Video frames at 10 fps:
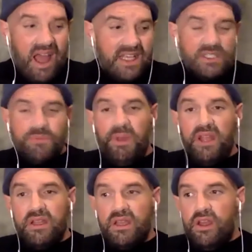I
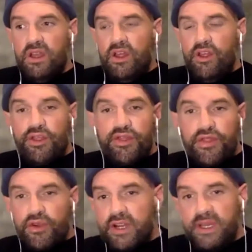spent
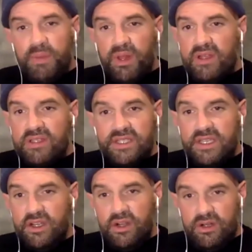30 plus
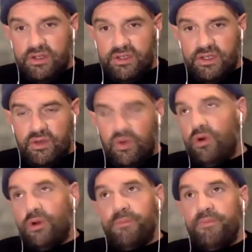years,
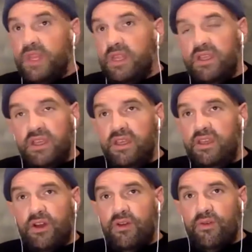or,
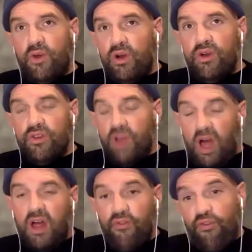you know,
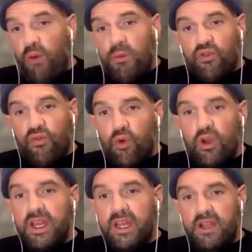uh, almost
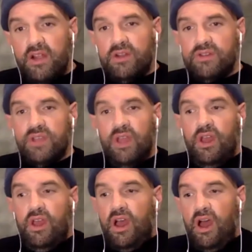40 years
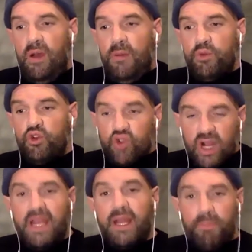um,
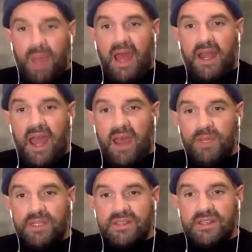creating bad
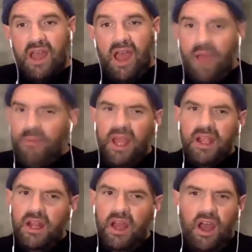habits. I'm
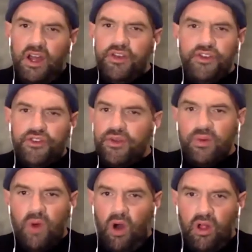not going to
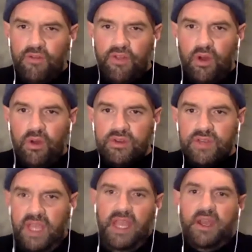undo all of yeah.
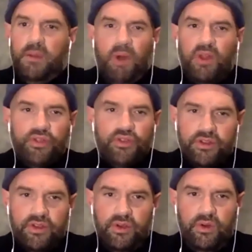those in a month
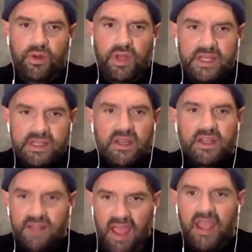or two. It's
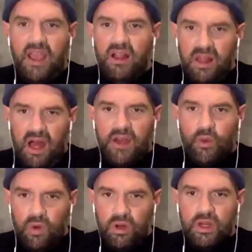going to take a
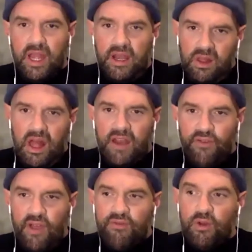lot of work and a
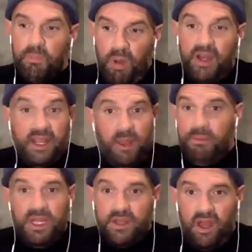lot of effort, but it
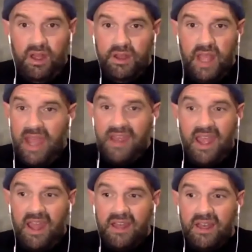can be done
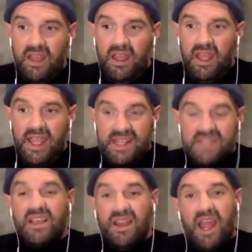and and
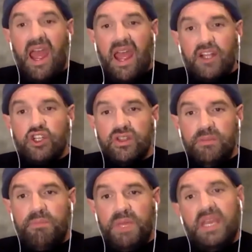it's going to
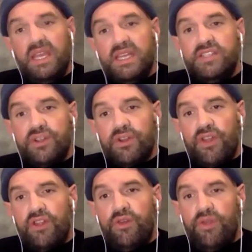actually be easier
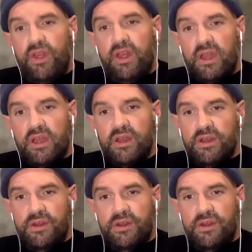than you think.